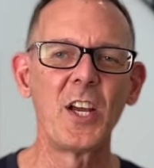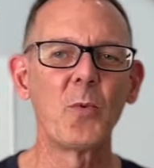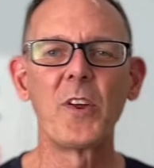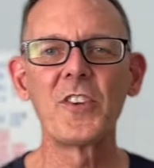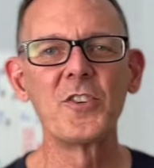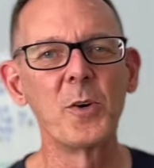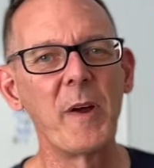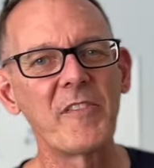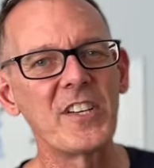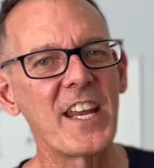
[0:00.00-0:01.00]
whether you do them
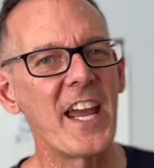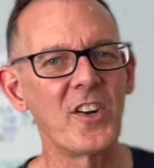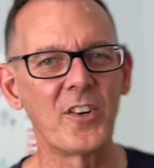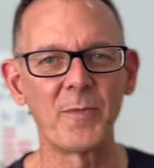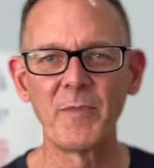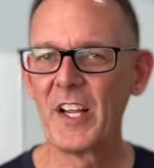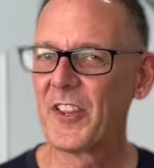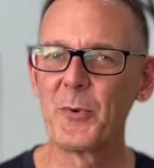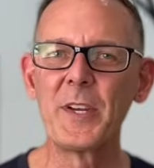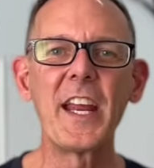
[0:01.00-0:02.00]
every day or
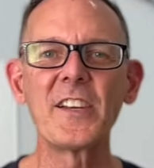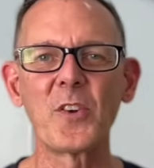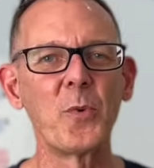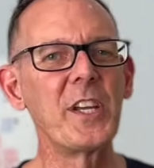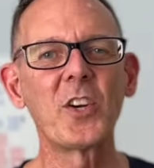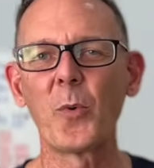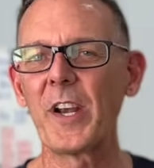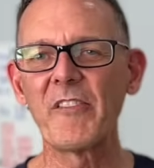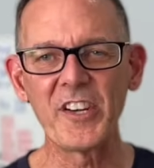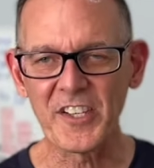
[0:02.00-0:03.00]
3 days a week or
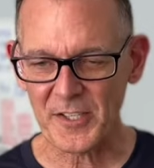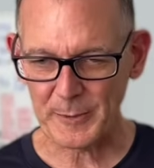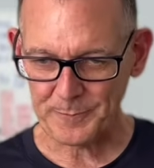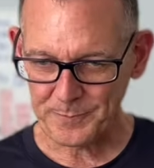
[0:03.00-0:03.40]
whatever it is,